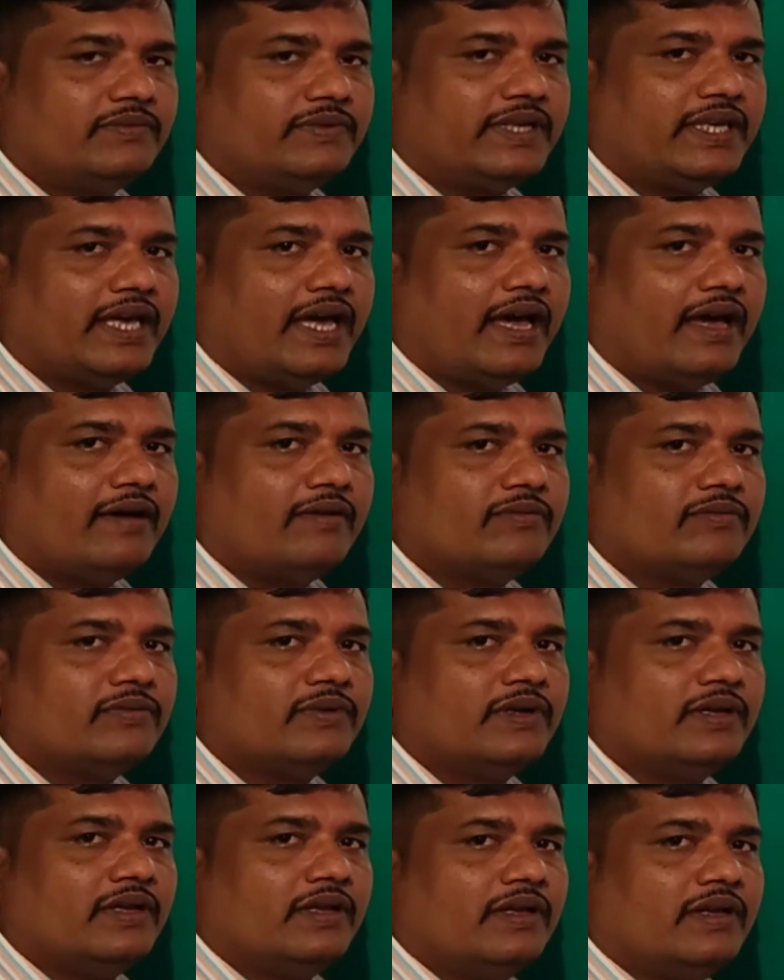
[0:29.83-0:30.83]
We have
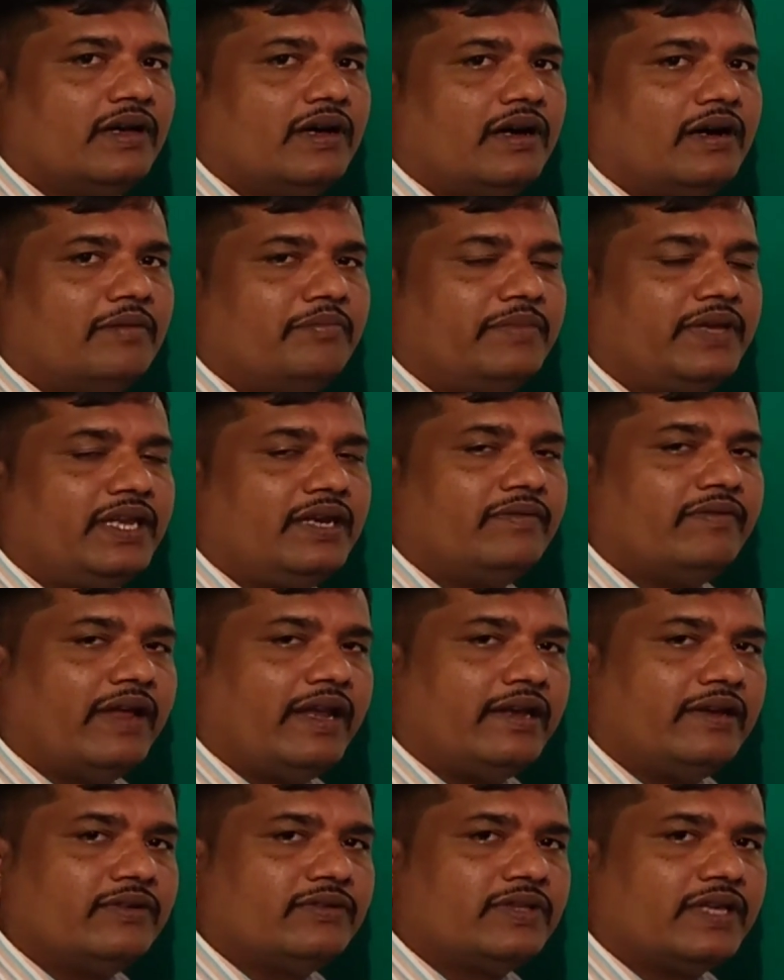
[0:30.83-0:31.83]
a mean
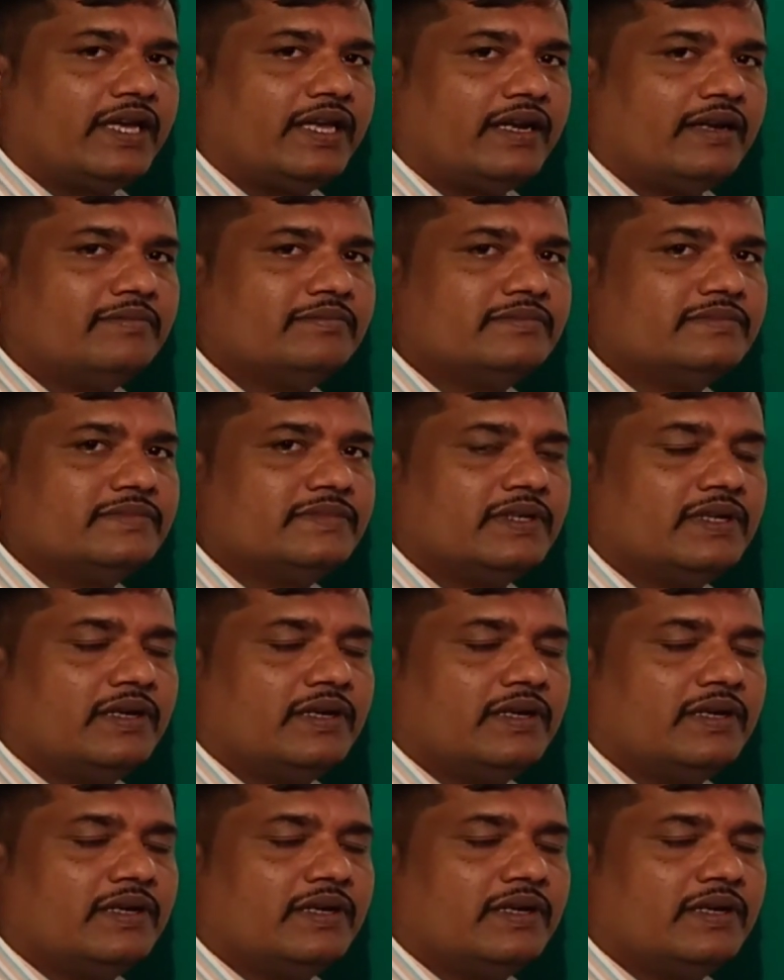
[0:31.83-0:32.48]
value theorem,